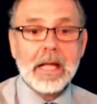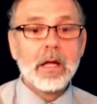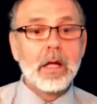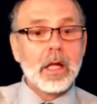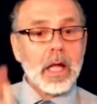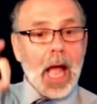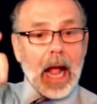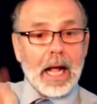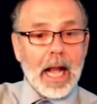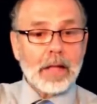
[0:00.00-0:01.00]

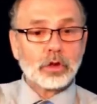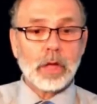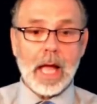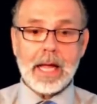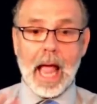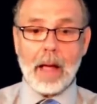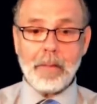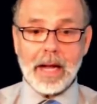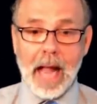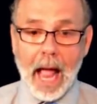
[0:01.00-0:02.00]
Organizers of all
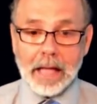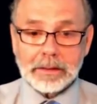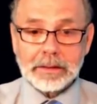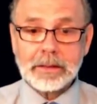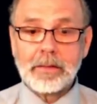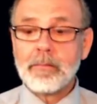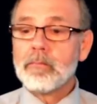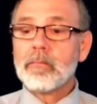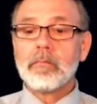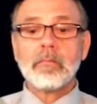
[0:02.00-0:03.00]
candidates' meetings,
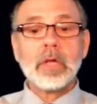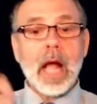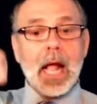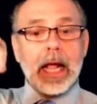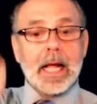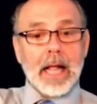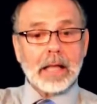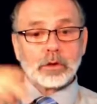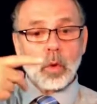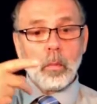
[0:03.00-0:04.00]
election
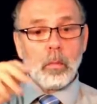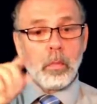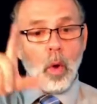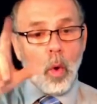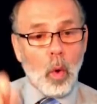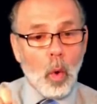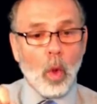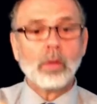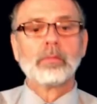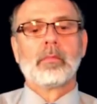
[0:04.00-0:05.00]
campaign
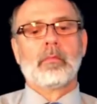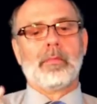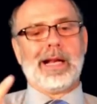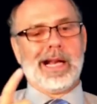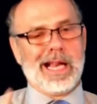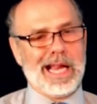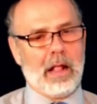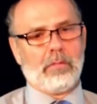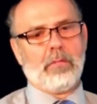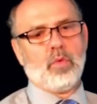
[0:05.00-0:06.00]
activities,
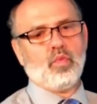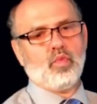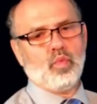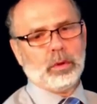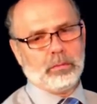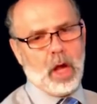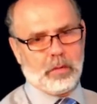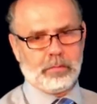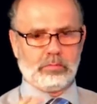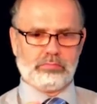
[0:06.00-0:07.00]
and election
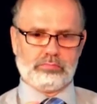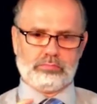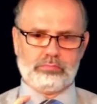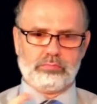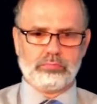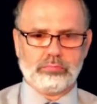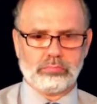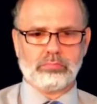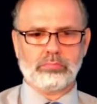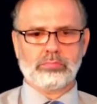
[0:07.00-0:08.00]
polls
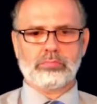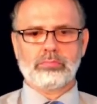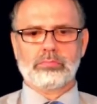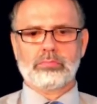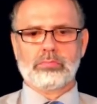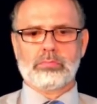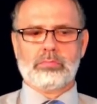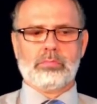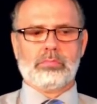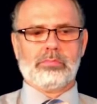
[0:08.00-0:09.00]
are legally
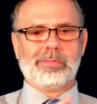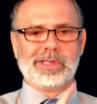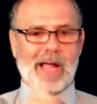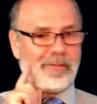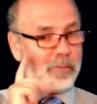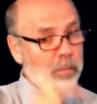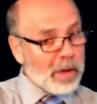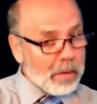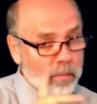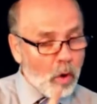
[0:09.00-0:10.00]
responsible
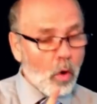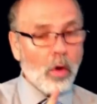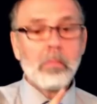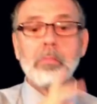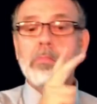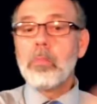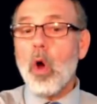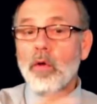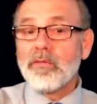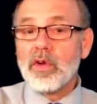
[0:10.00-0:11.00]
to provide
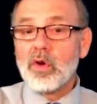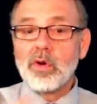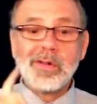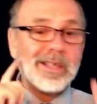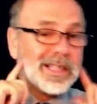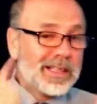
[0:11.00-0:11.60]
accommodation